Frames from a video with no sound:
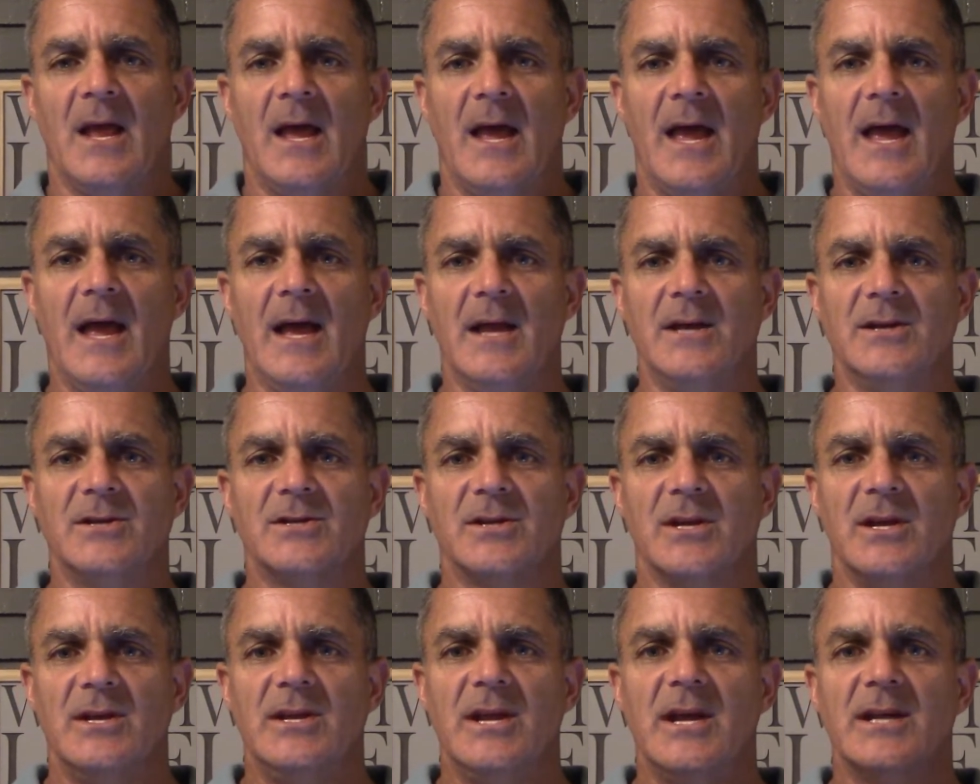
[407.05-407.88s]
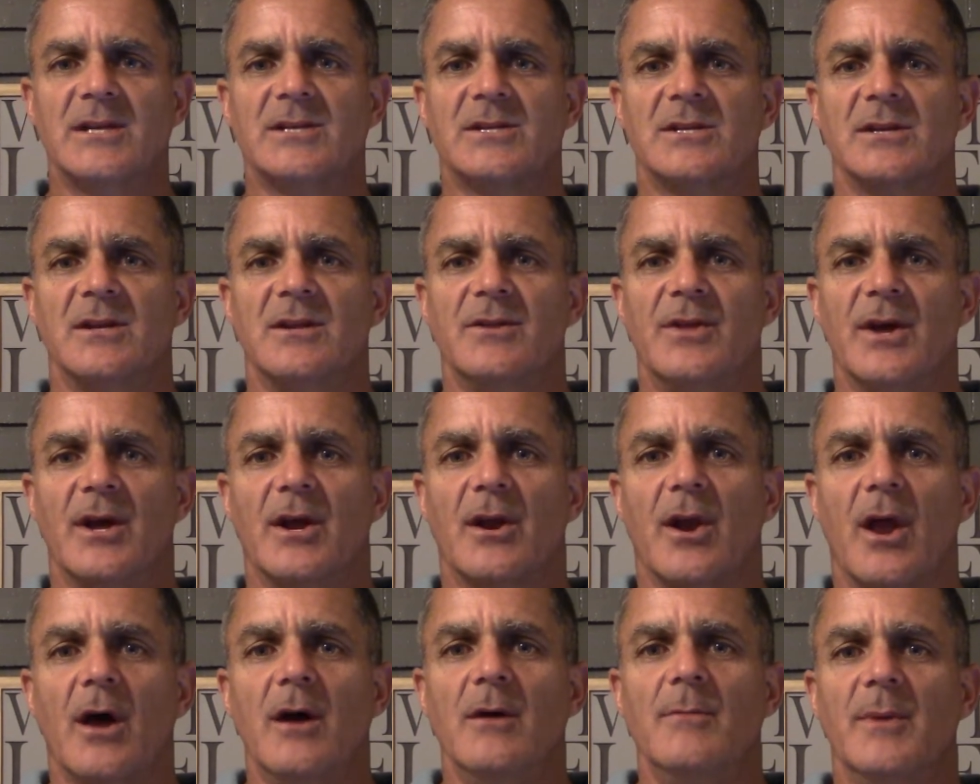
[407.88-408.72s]
And yet the
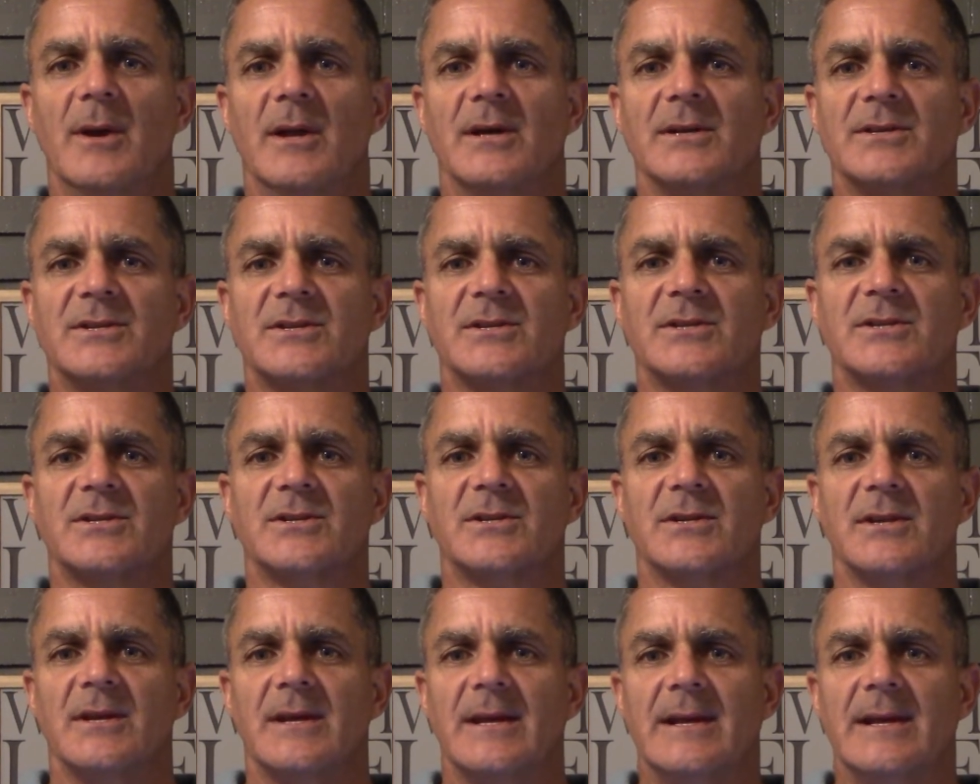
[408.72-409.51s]
globalists